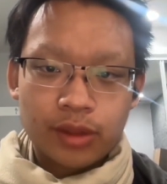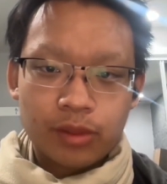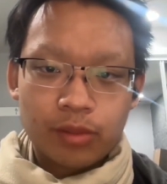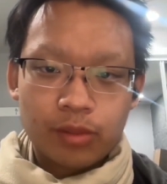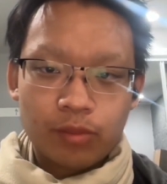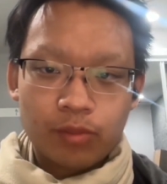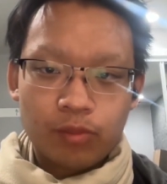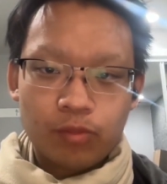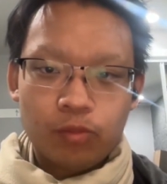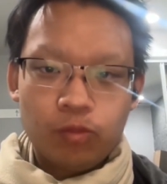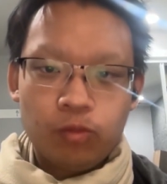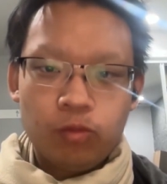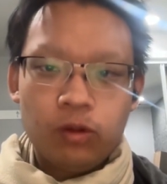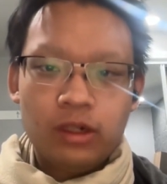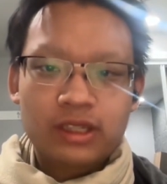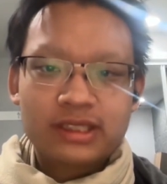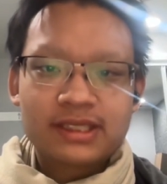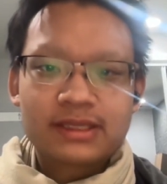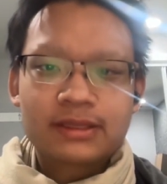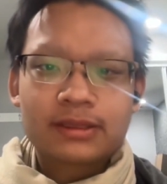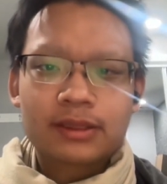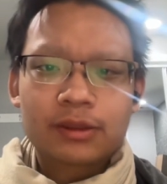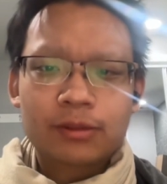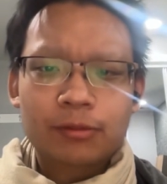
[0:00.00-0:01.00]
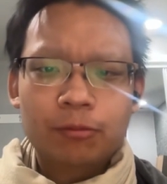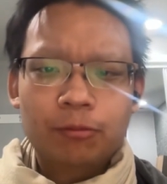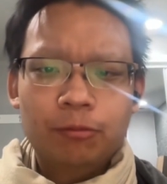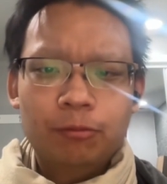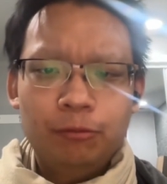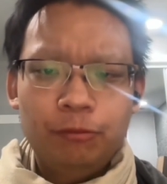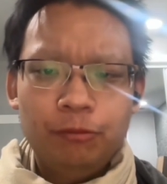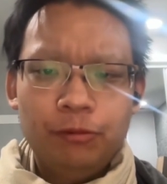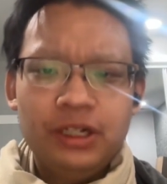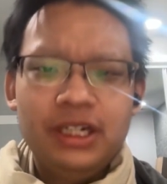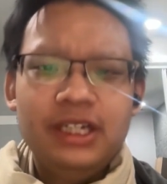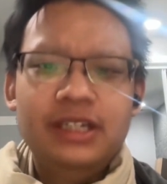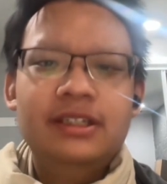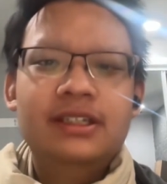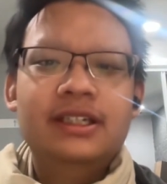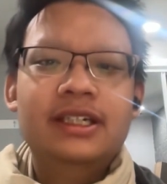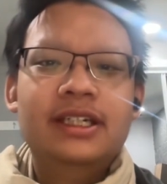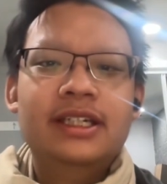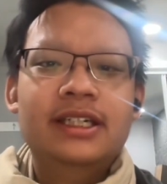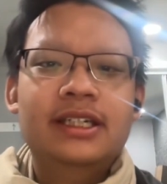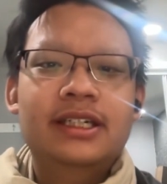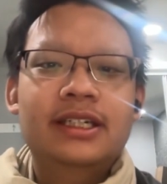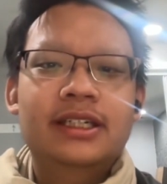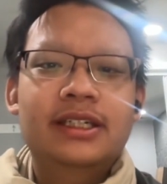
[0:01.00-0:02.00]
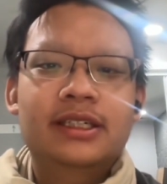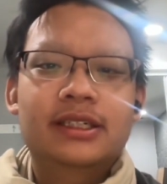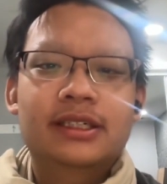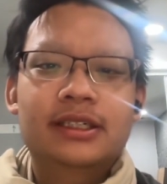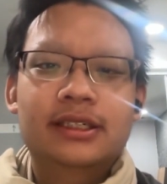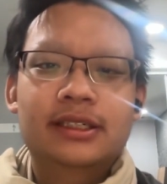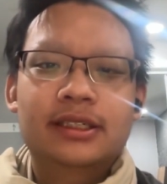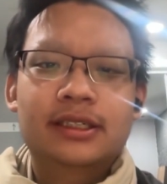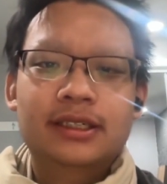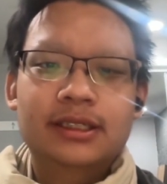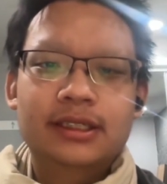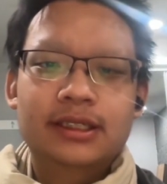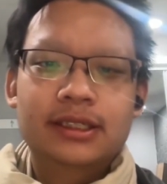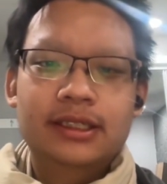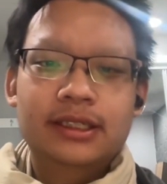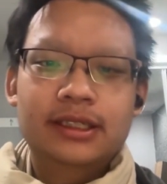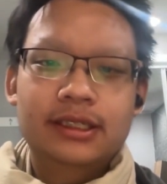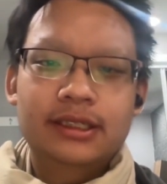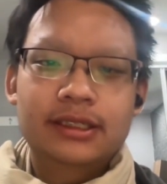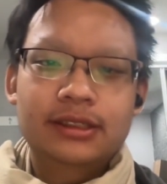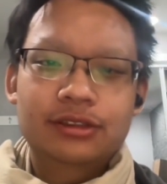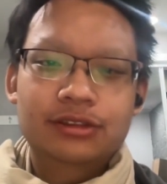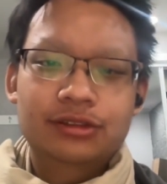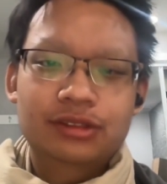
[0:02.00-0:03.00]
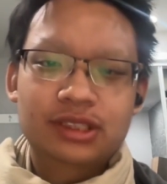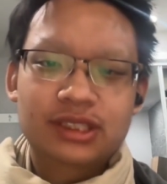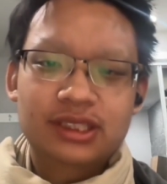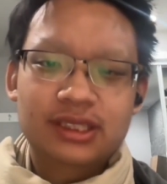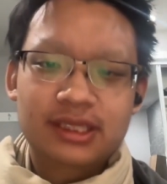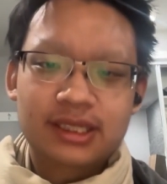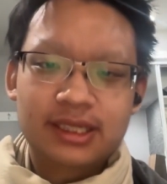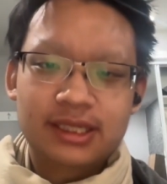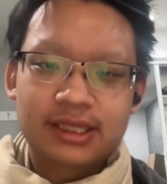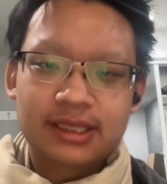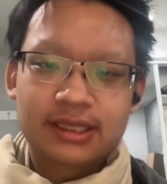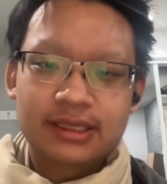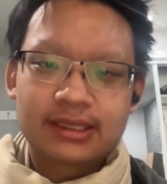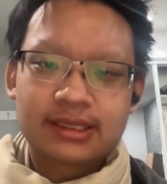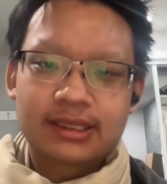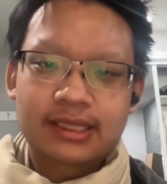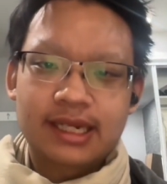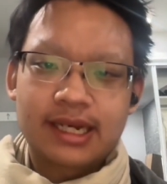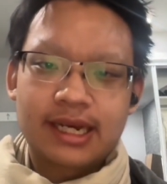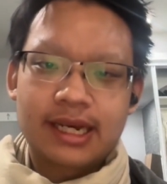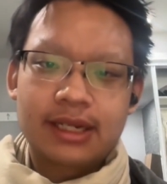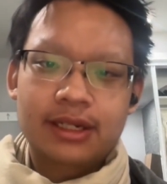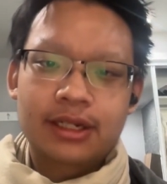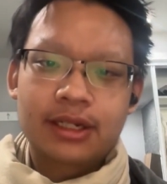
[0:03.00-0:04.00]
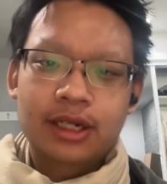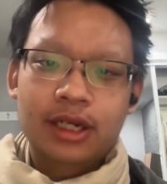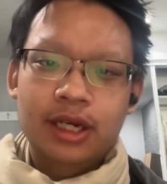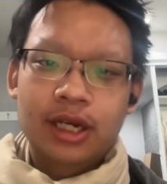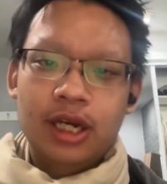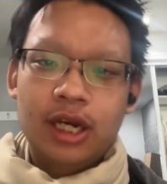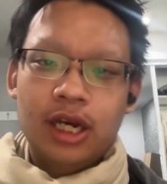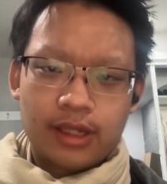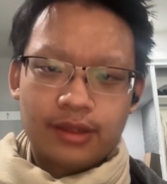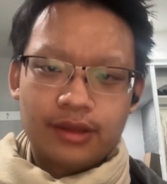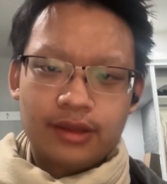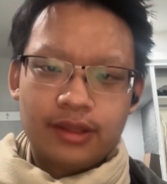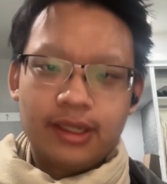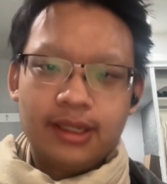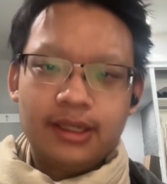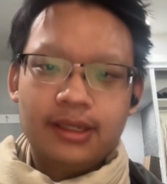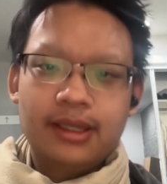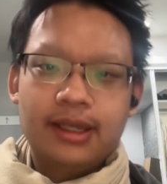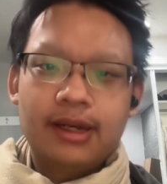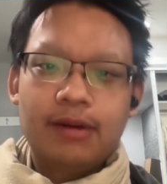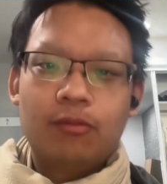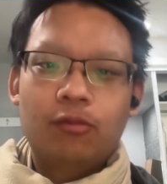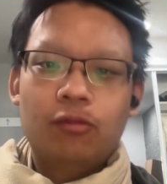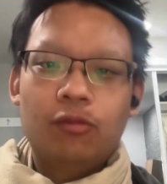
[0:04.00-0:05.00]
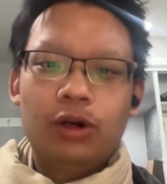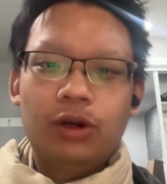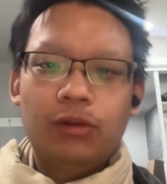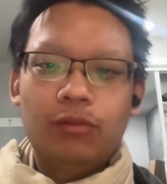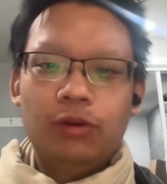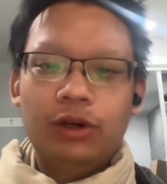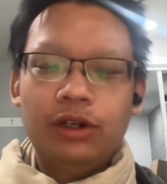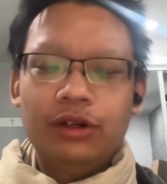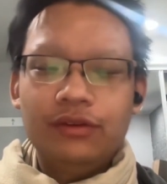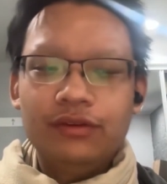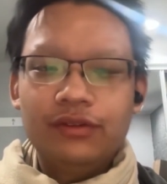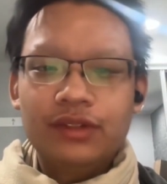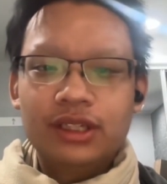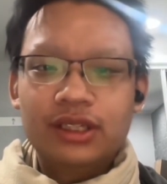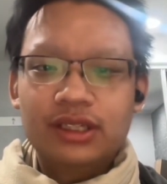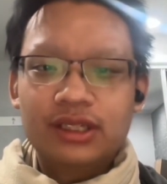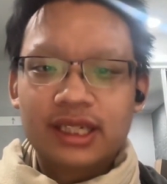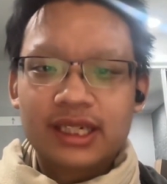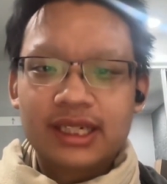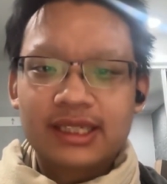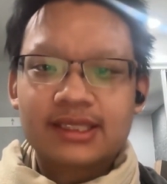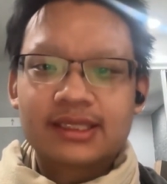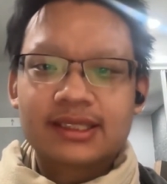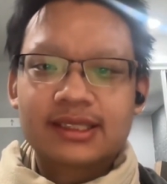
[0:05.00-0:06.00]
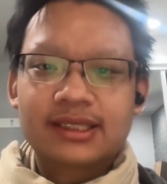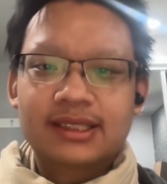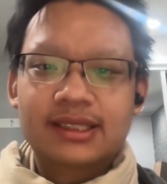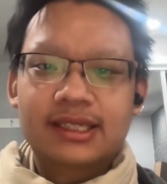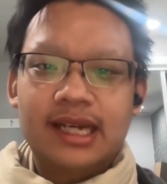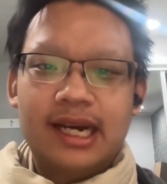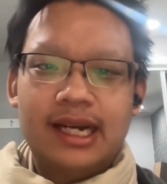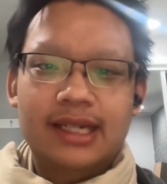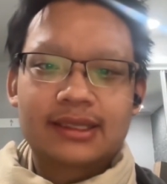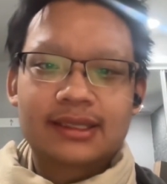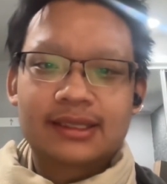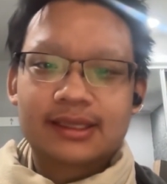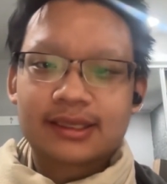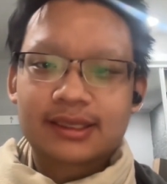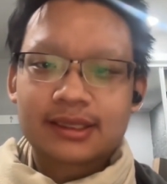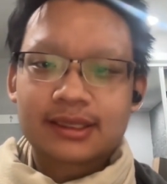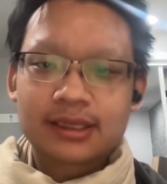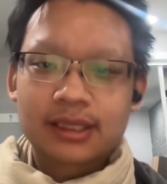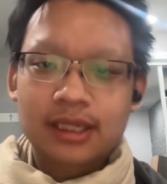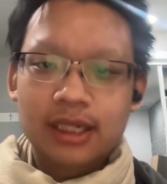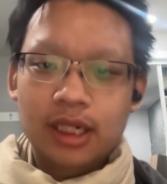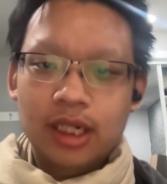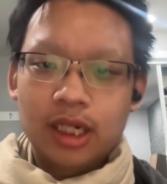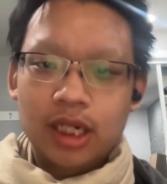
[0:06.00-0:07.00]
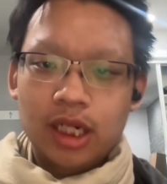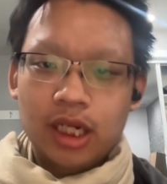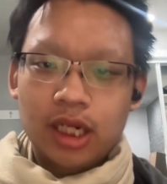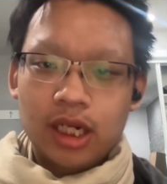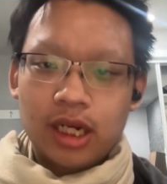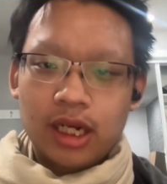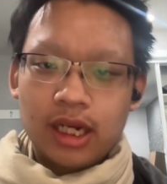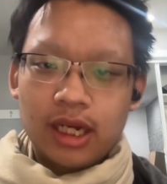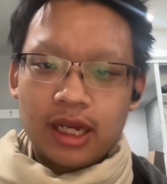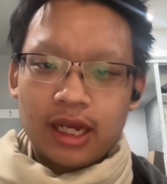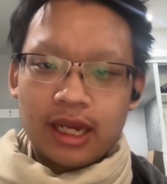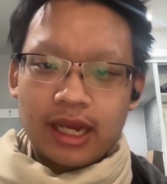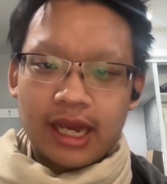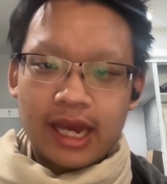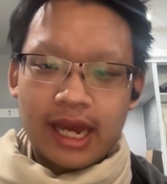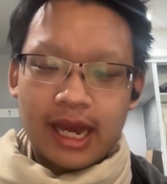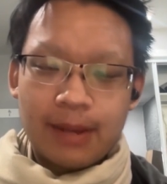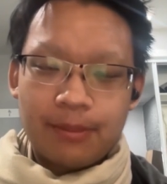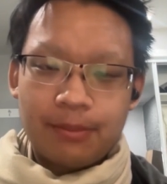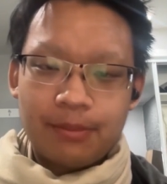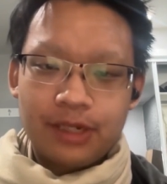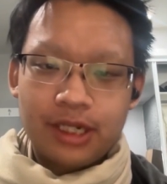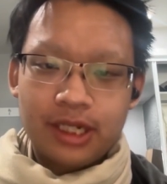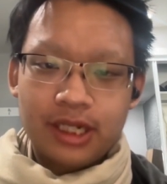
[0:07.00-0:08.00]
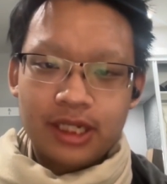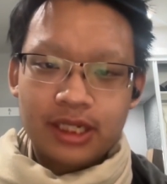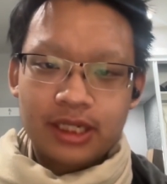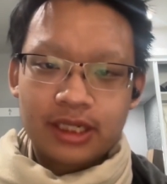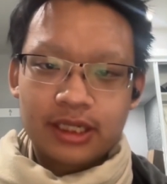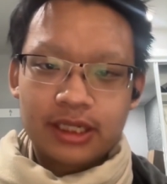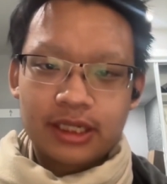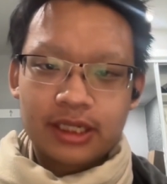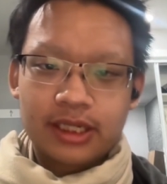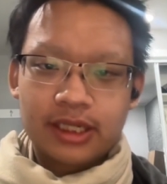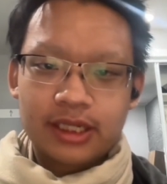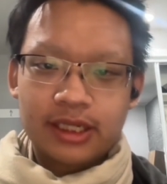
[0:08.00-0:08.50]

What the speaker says: What's really interesting is that I think that one of the things that's happening